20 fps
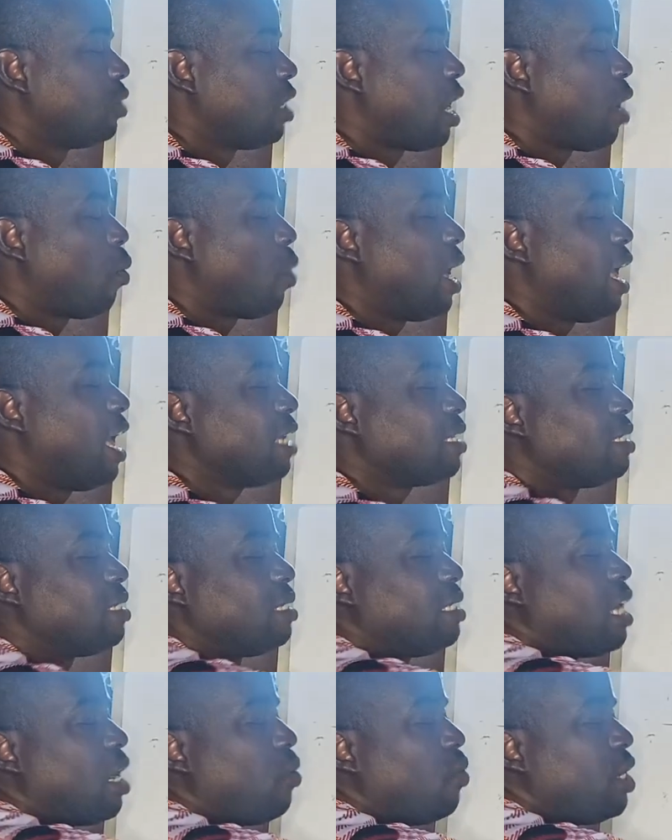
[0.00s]
Our x is
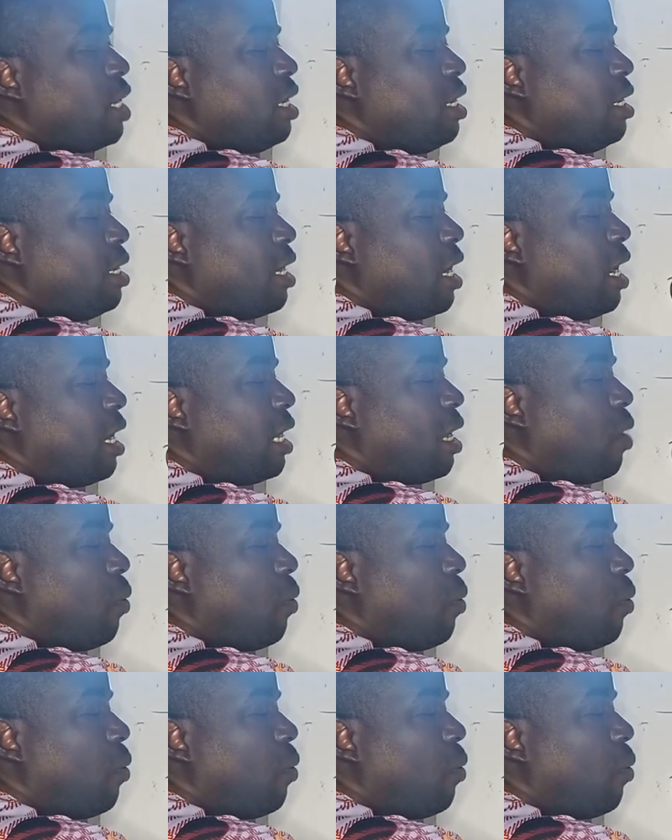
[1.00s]
now a, and